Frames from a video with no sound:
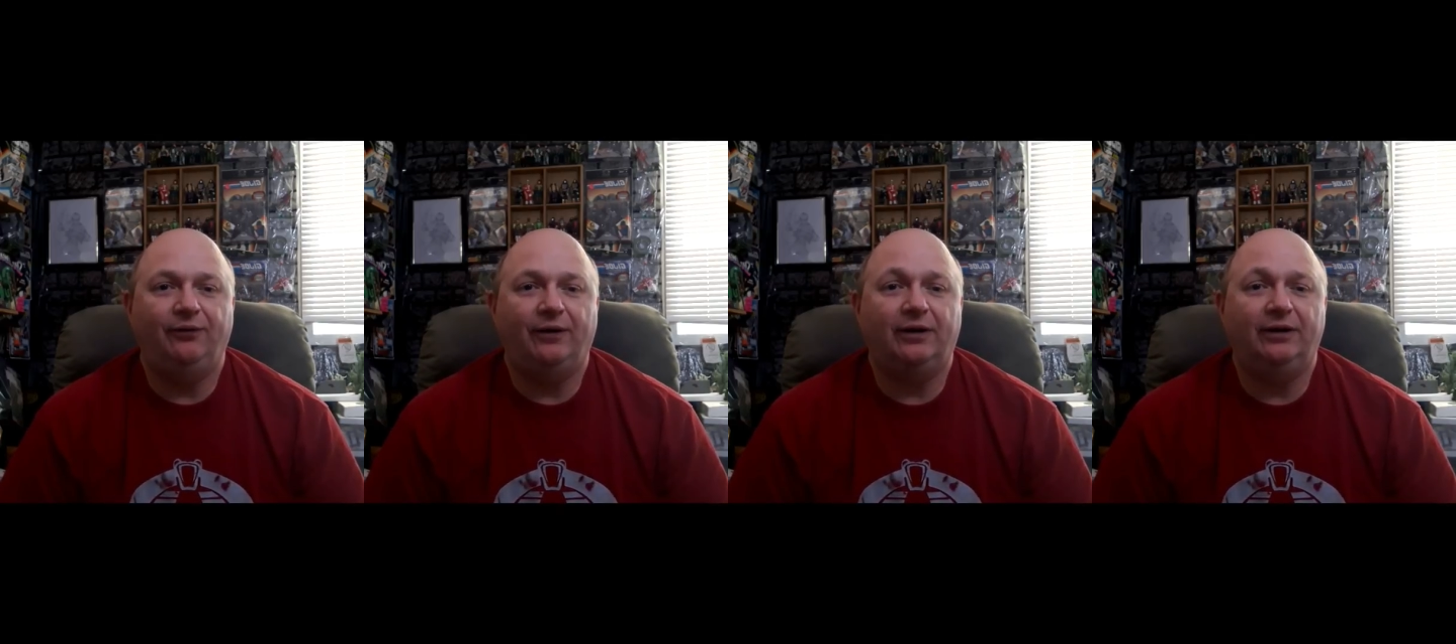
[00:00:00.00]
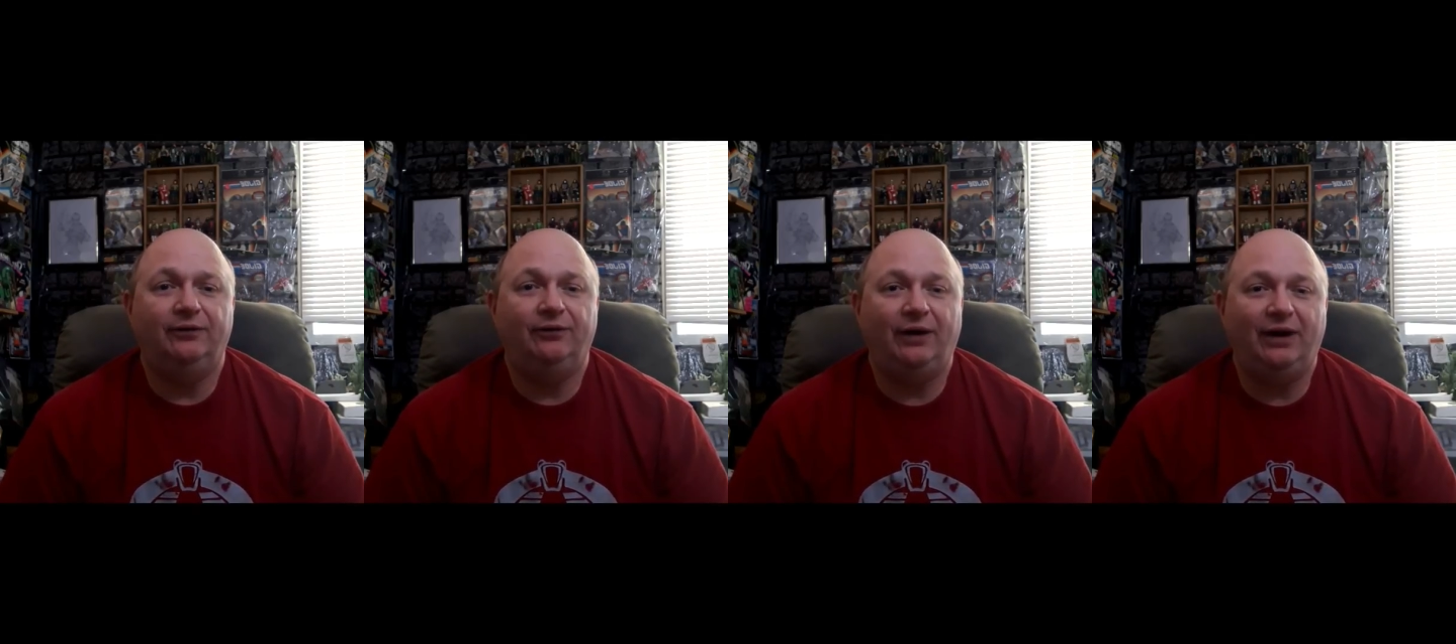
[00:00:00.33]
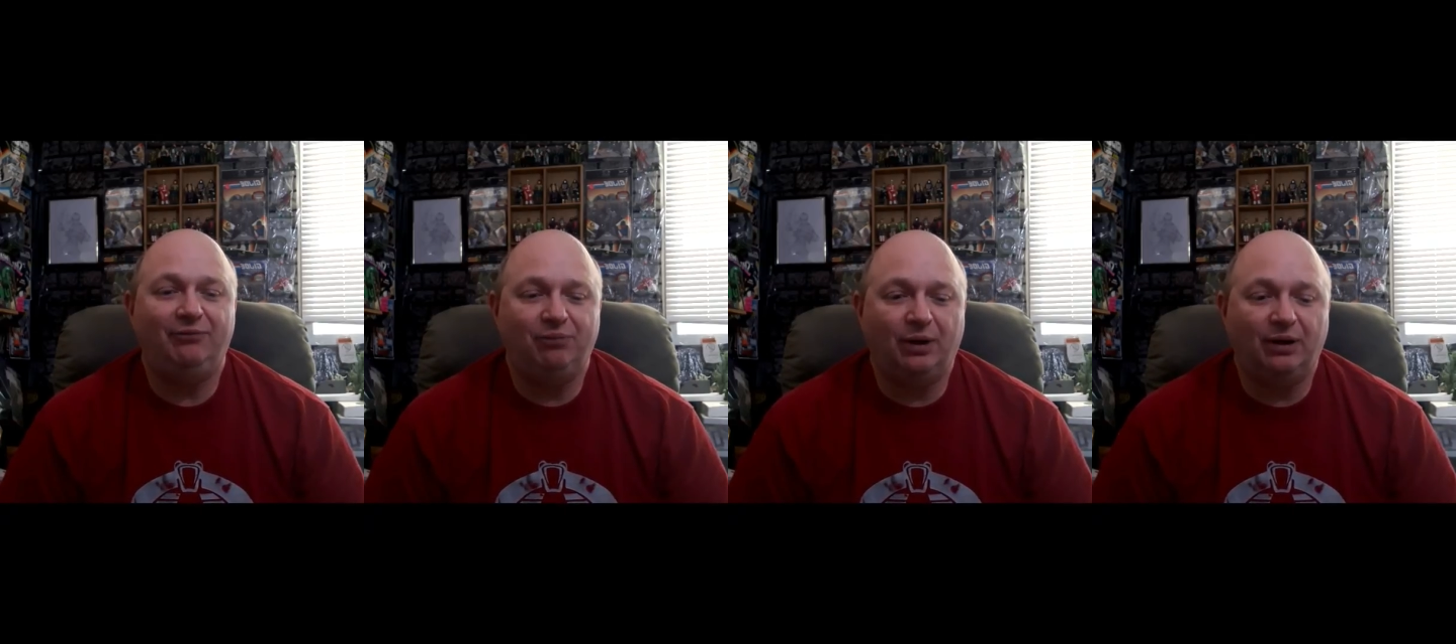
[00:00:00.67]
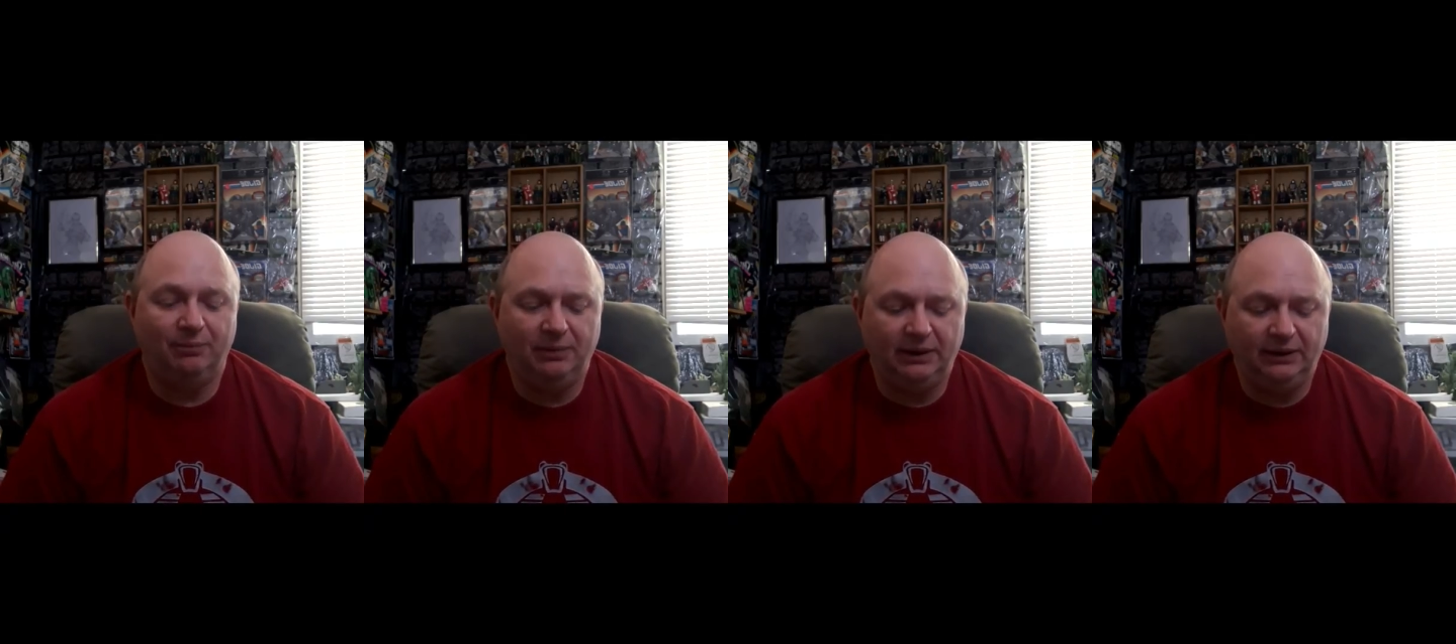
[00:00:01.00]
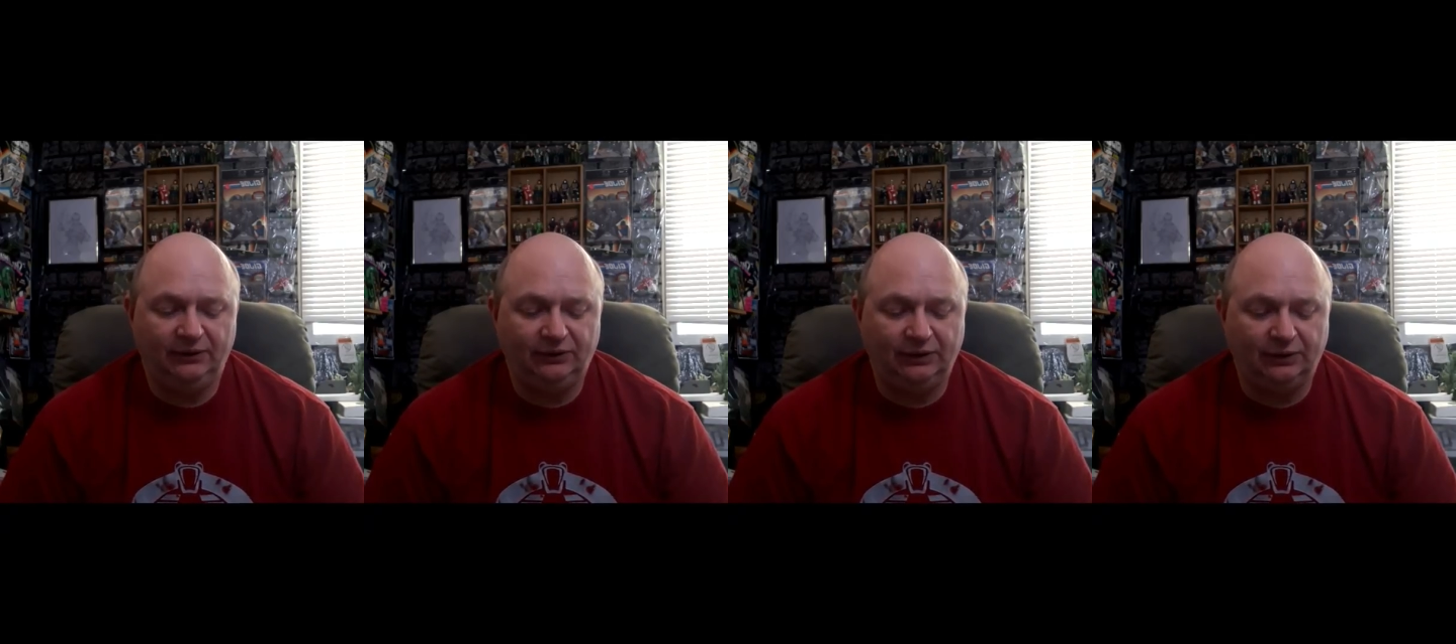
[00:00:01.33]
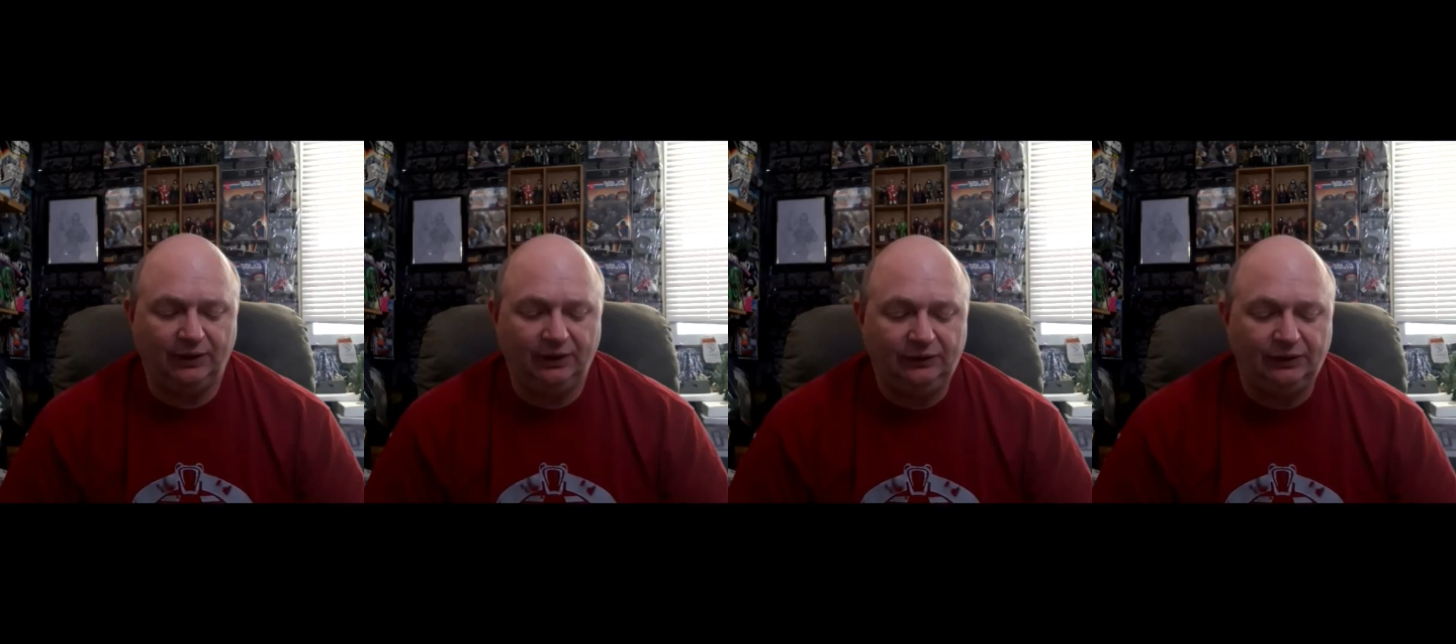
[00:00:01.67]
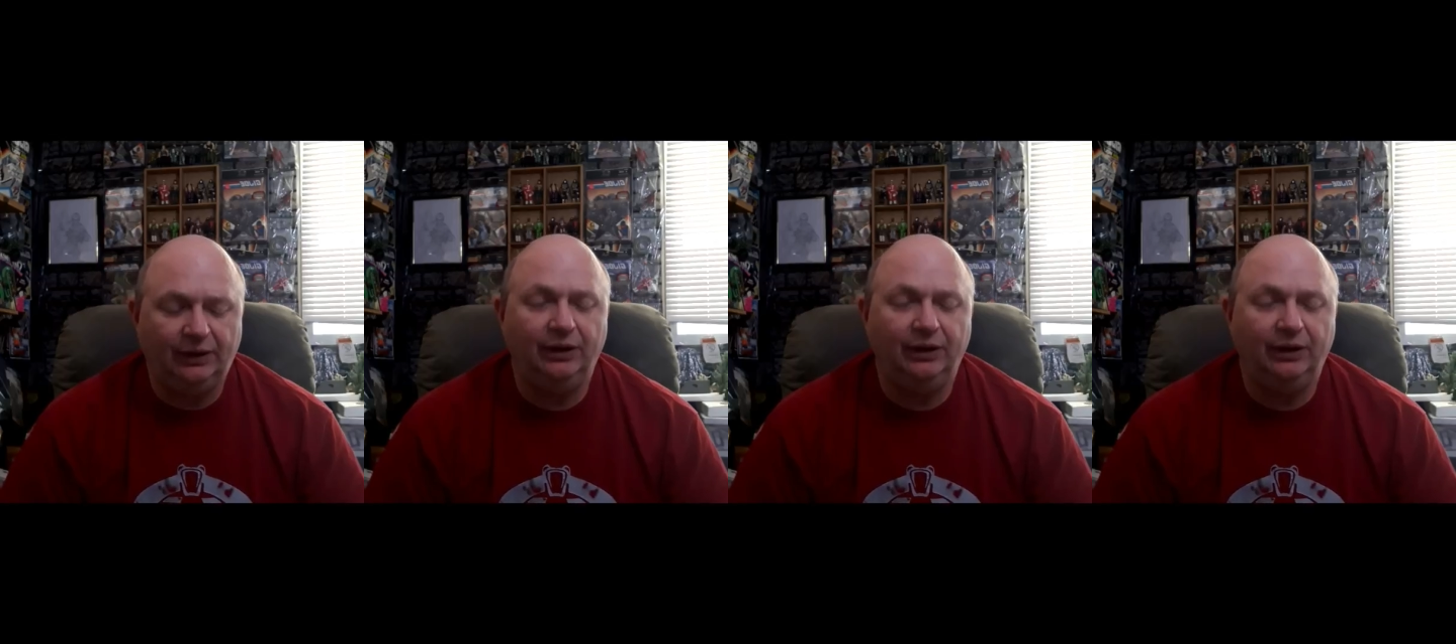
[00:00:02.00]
5-part miniseries,